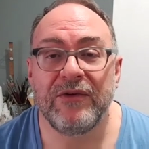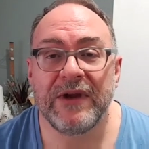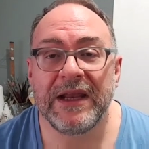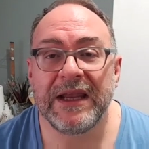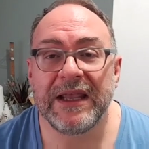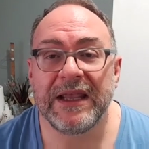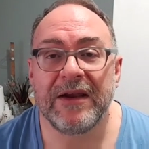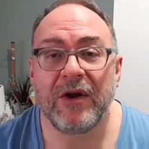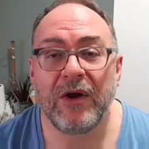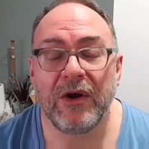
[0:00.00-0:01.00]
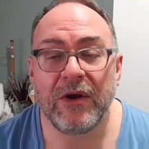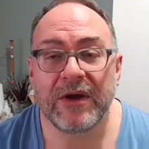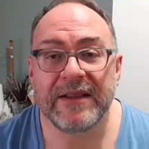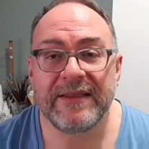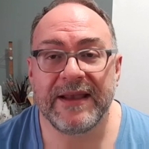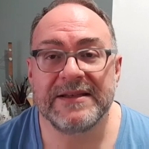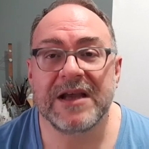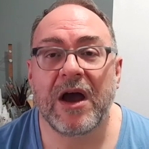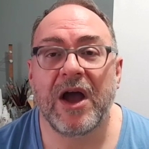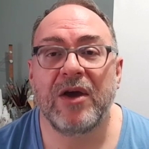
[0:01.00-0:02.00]
really look at the
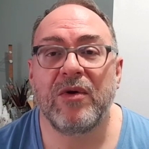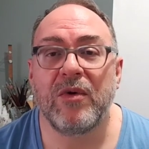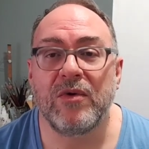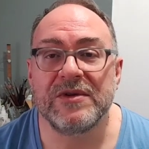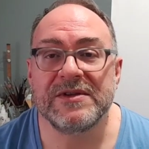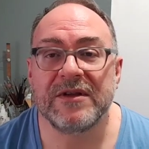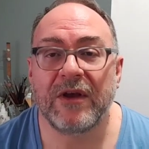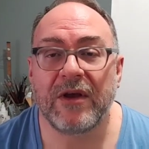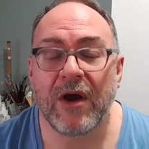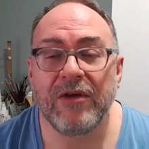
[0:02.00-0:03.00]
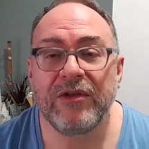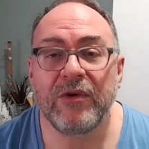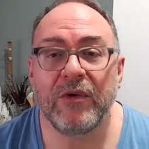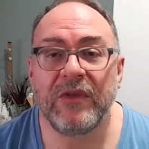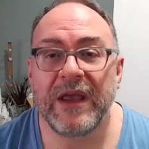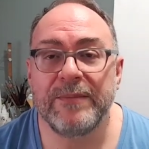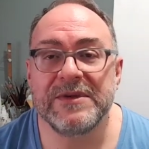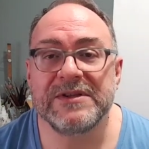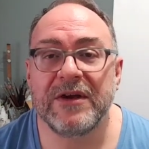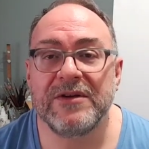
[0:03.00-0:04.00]
entire course, go through all the
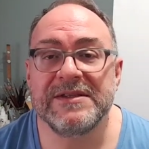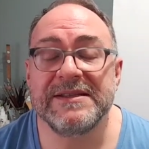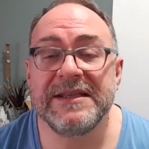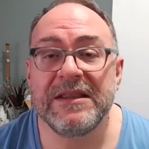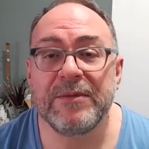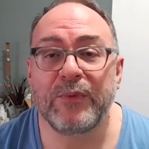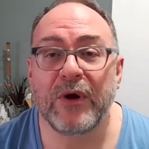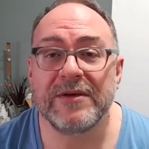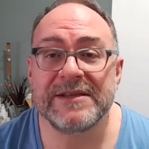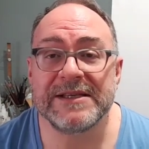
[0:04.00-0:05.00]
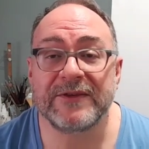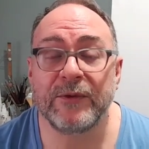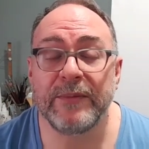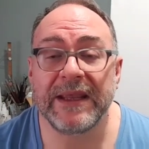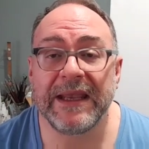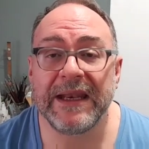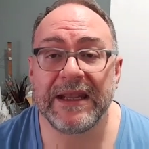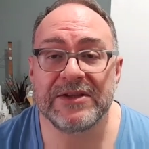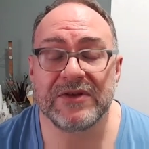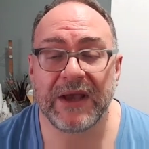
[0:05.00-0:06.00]
episodes, see the process from
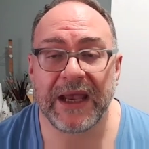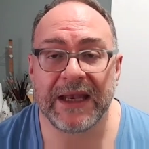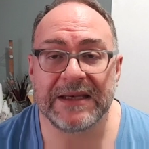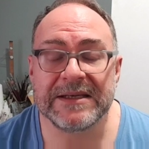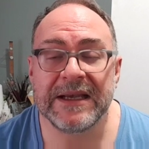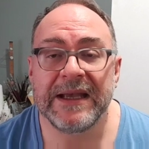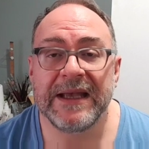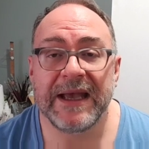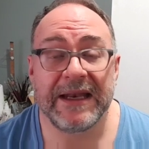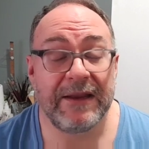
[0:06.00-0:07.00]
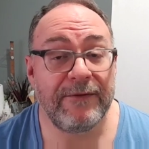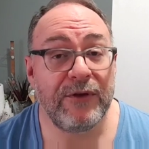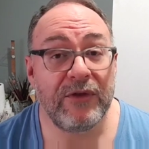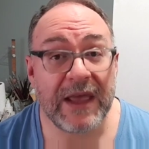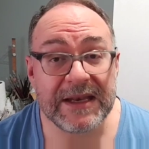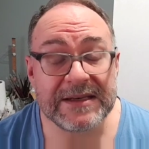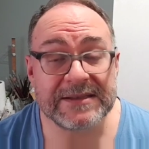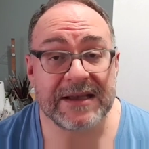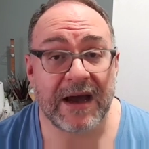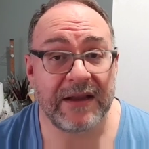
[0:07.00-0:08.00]
beginning to end. And if you then
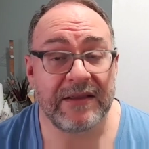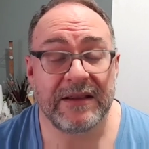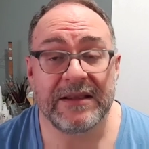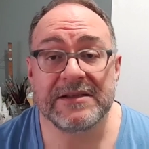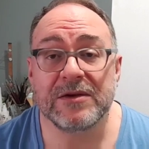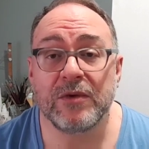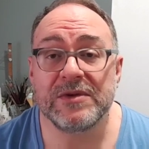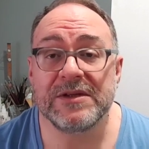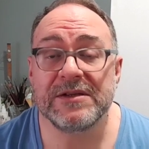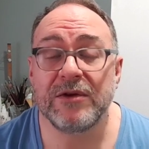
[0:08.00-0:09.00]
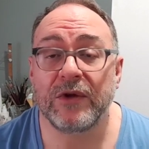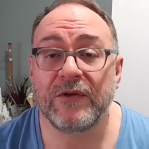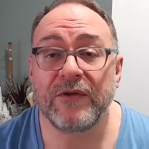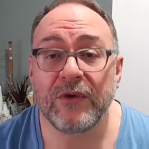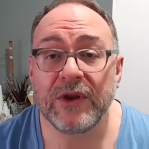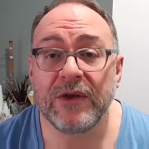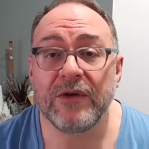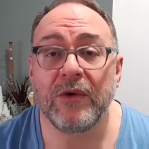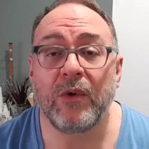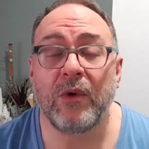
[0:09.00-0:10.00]
decide that this course is not for you,
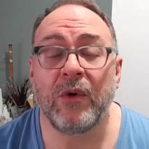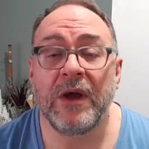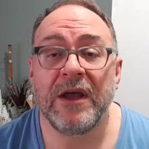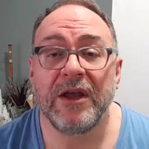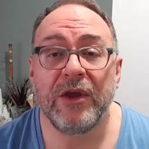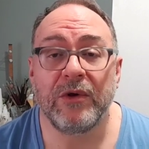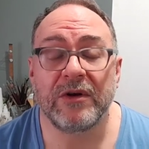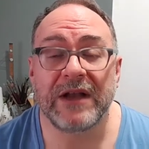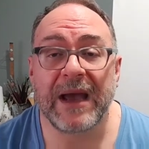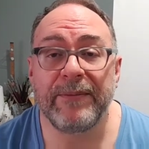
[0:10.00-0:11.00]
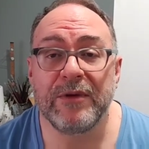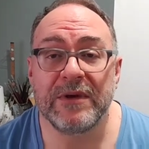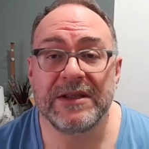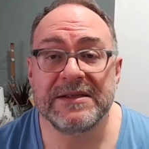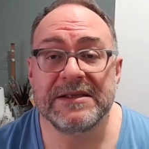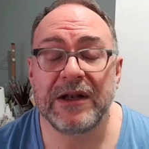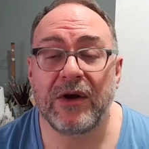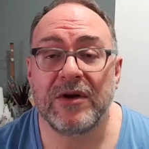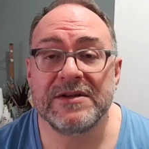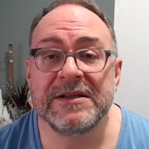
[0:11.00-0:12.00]
or you're not happy with this
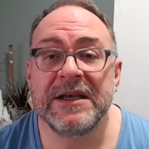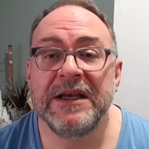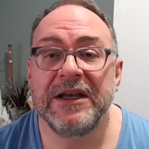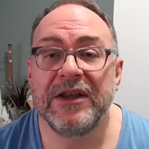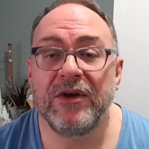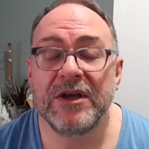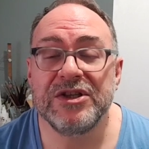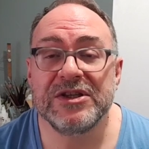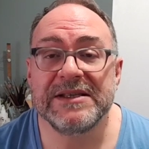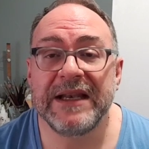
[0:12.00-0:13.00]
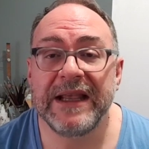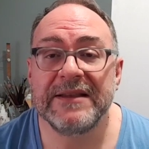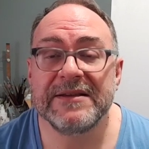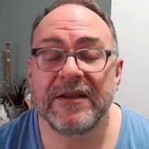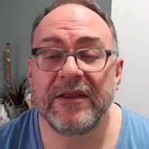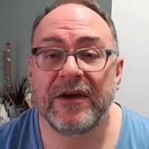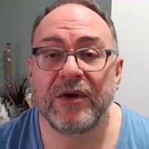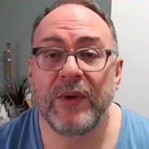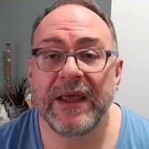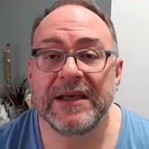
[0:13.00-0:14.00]
class, you can just let the
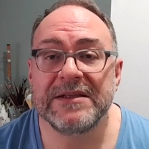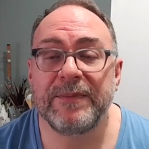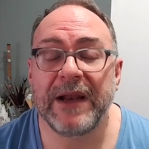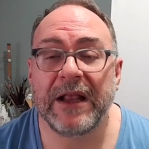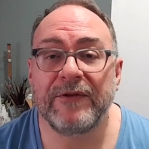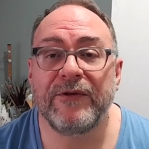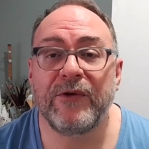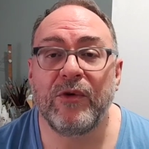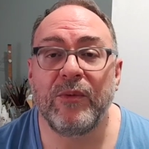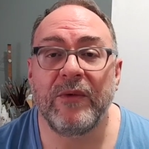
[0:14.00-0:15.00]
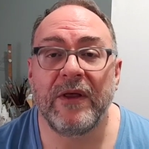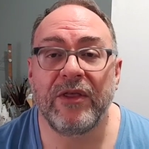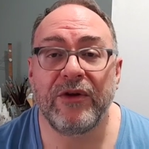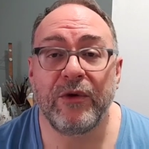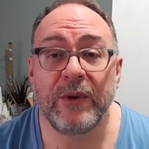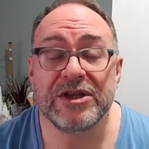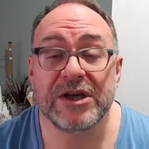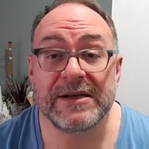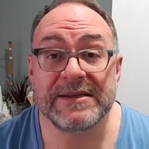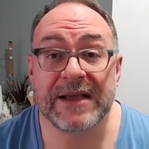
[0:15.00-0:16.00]
Quicket platform through which
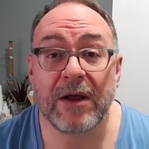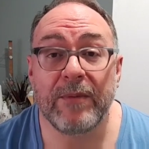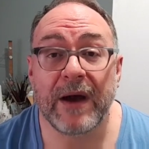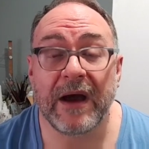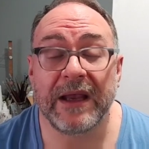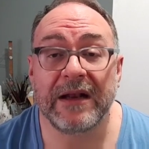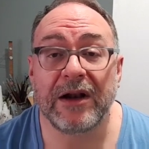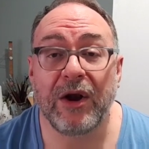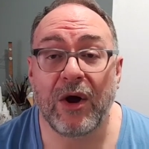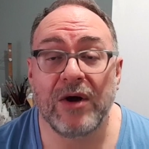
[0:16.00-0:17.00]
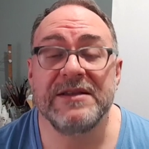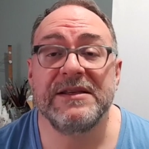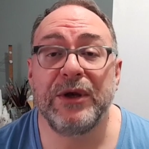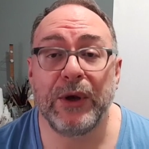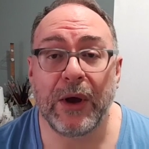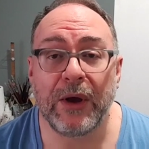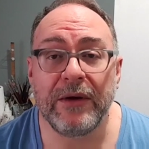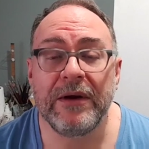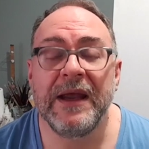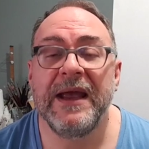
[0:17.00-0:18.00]
I sell my class
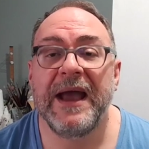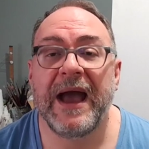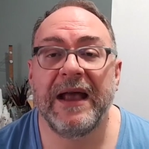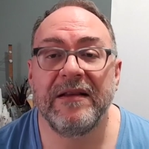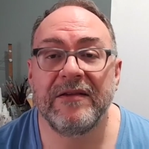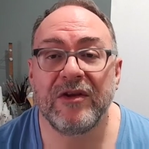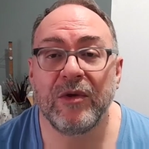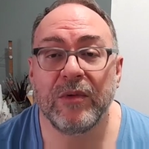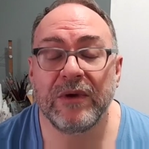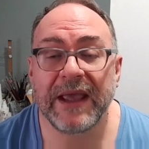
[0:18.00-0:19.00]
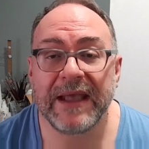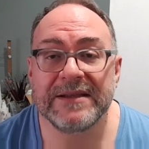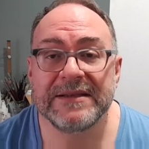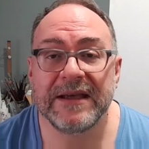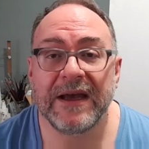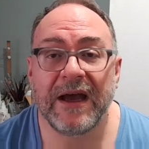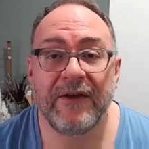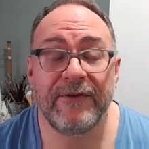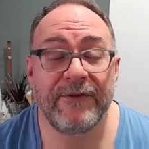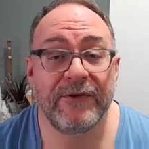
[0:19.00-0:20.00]
know, and you will get a
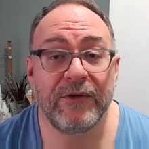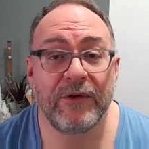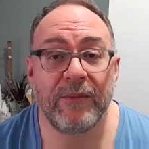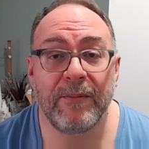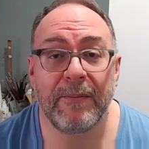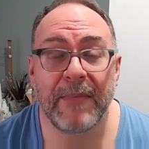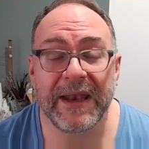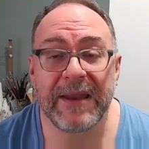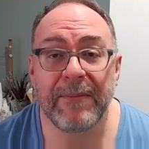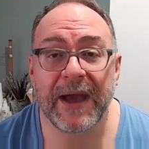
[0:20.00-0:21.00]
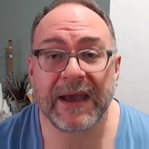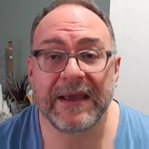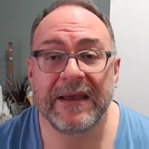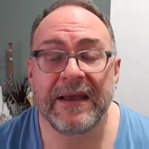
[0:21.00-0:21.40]
full money back